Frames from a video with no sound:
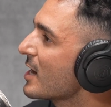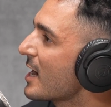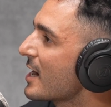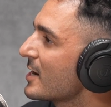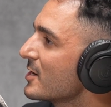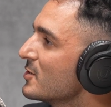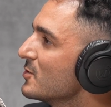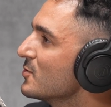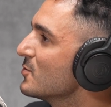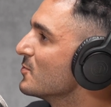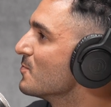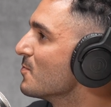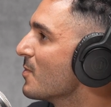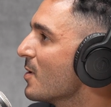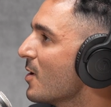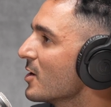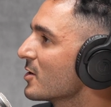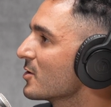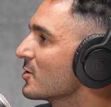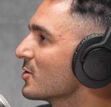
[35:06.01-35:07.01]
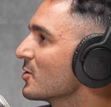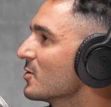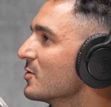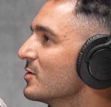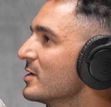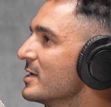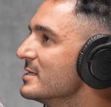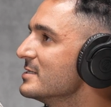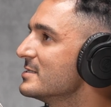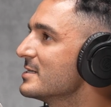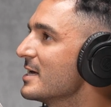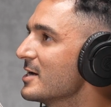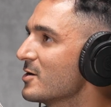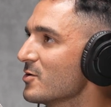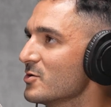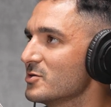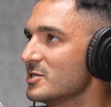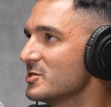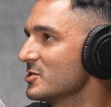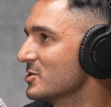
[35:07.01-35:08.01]
or how do you monitor intake,
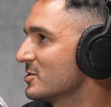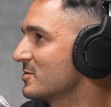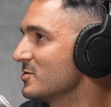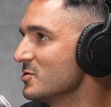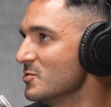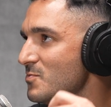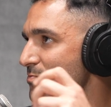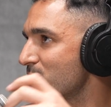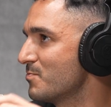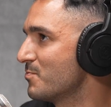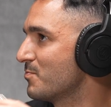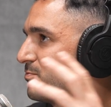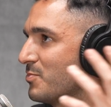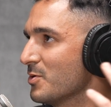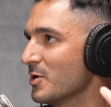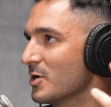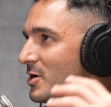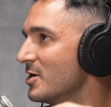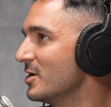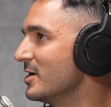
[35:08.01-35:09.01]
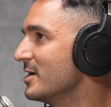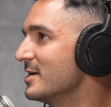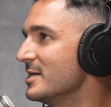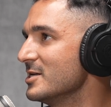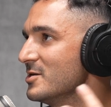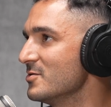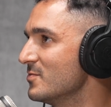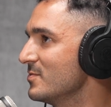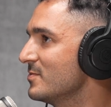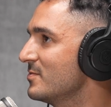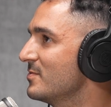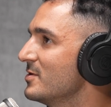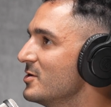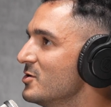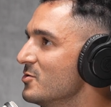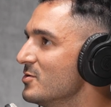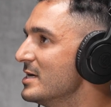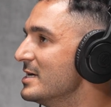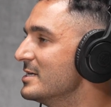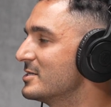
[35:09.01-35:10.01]
or is it just you put it in and you
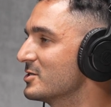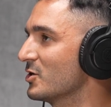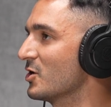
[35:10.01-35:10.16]
eat it?